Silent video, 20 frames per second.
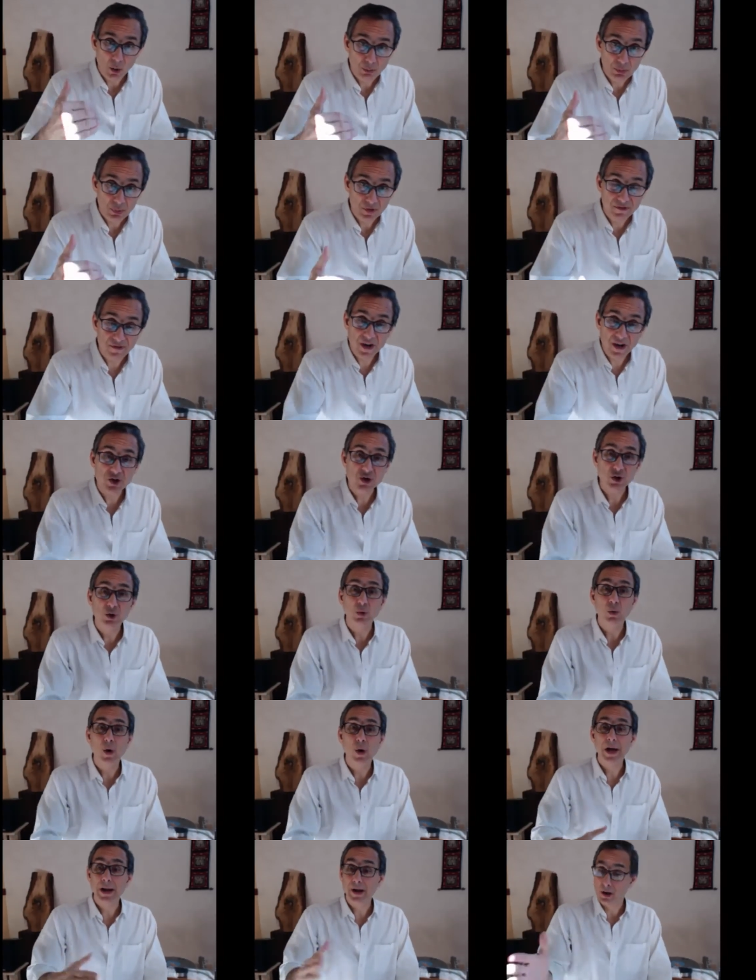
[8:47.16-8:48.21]
professional
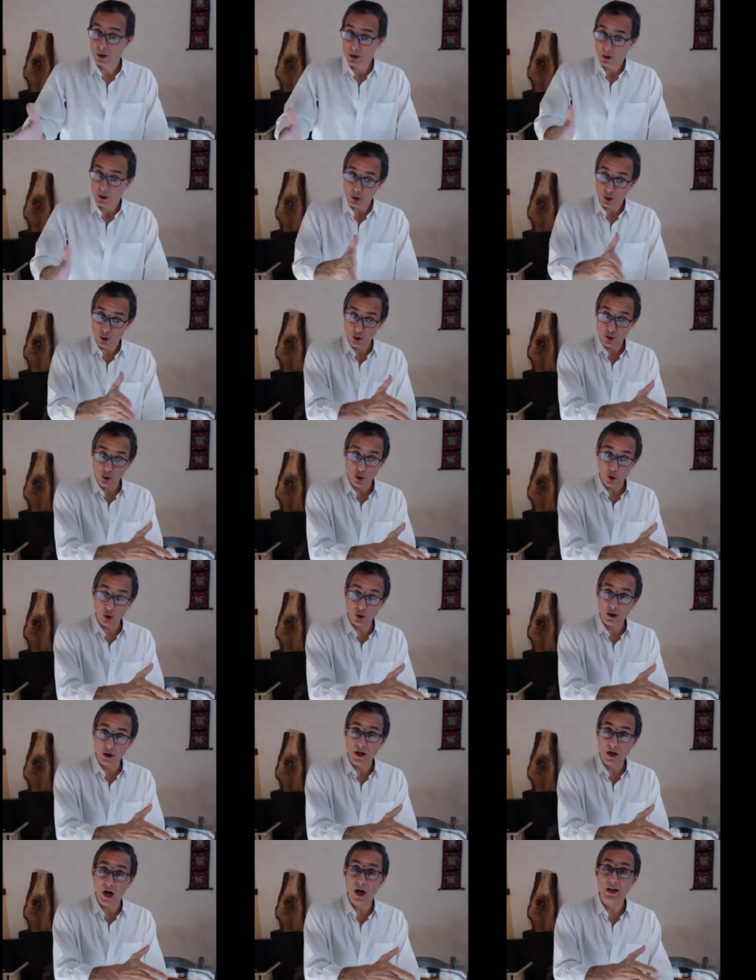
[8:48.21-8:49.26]
way. Er,
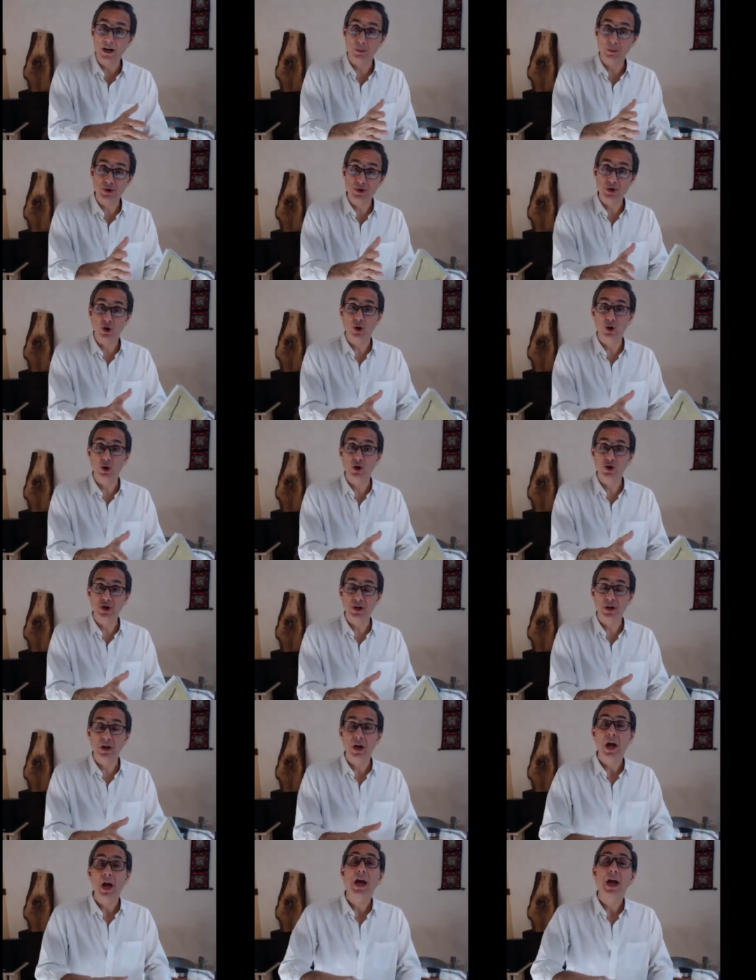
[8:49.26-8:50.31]
early on, it was
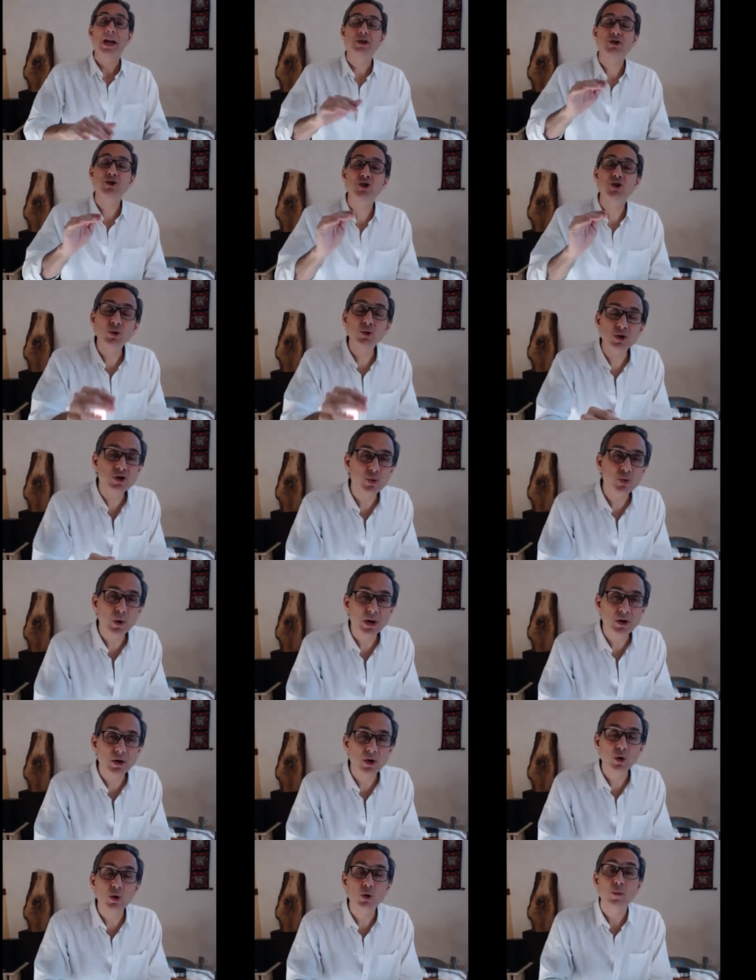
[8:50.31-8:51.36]
urgent. As soon as we
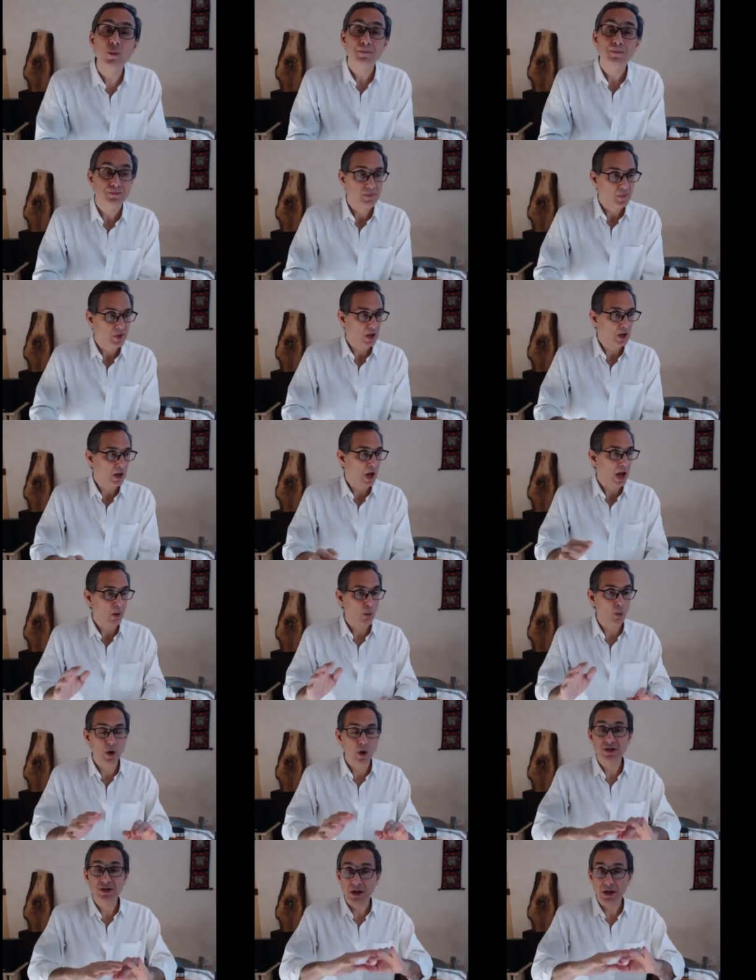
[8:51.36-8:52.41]
knew I
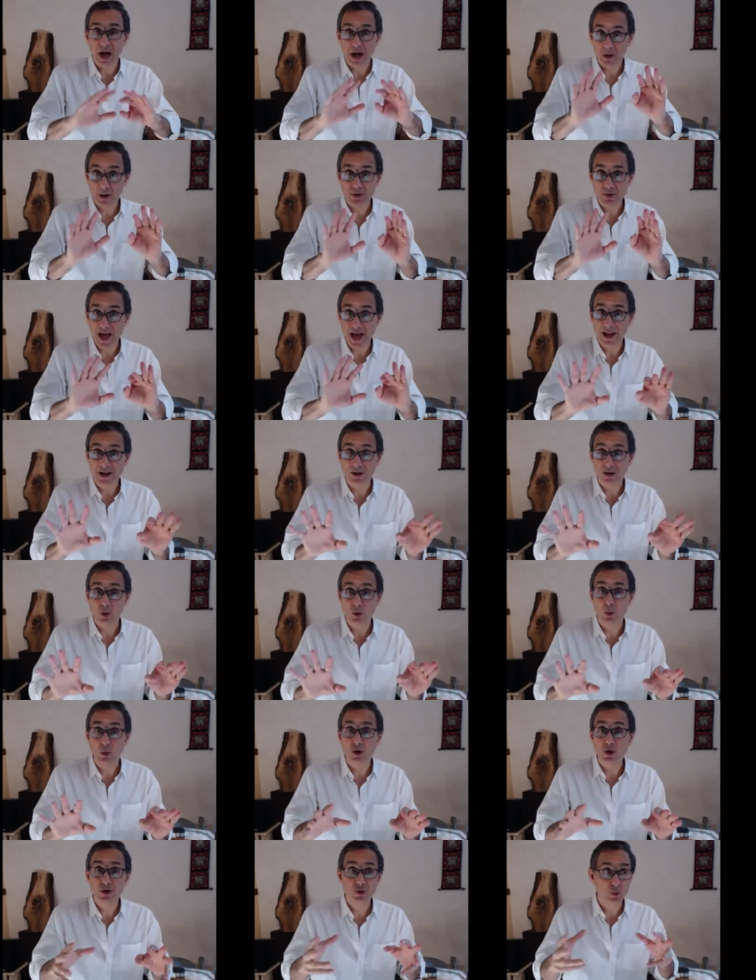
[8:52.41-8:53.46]
wasn't, I was out of the
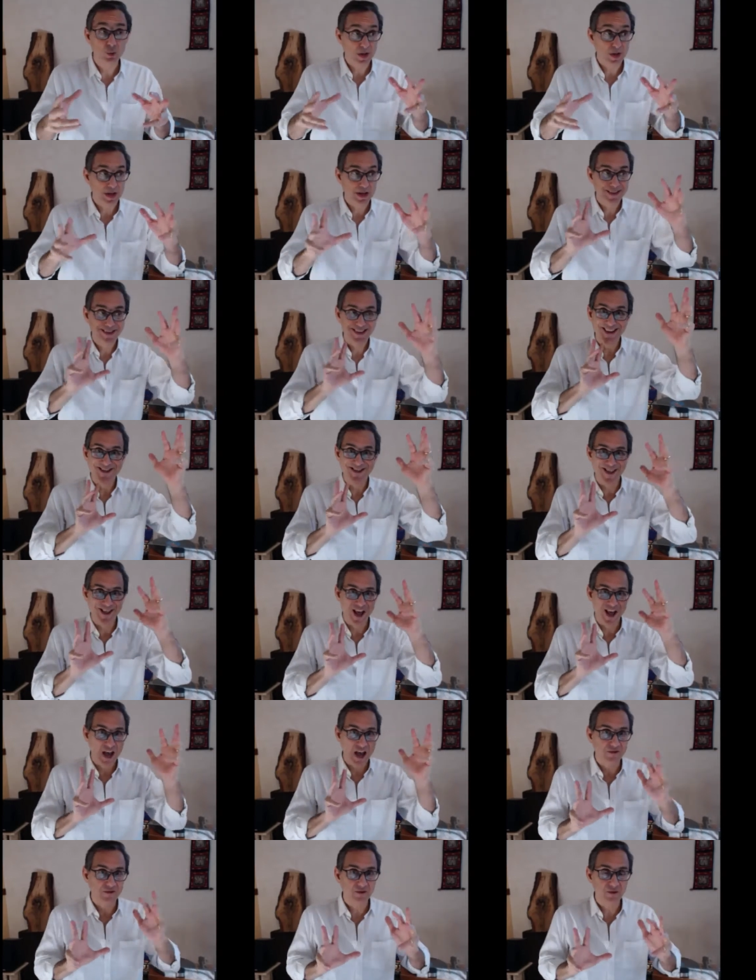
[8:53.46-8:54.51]
woods with anything
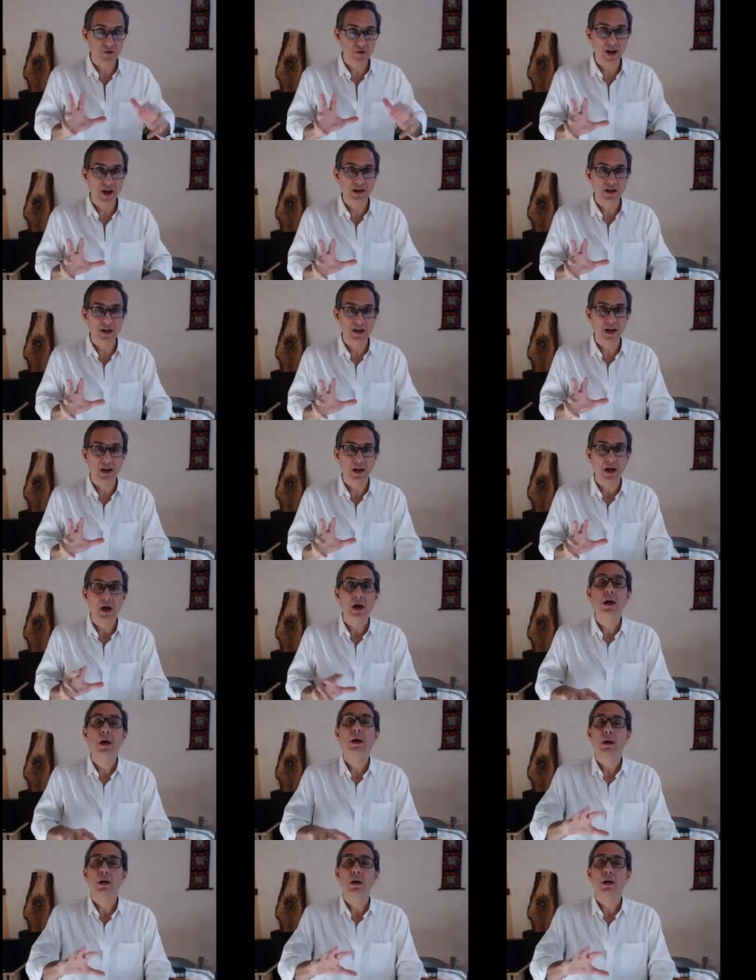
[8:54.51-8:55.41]
life-threatening,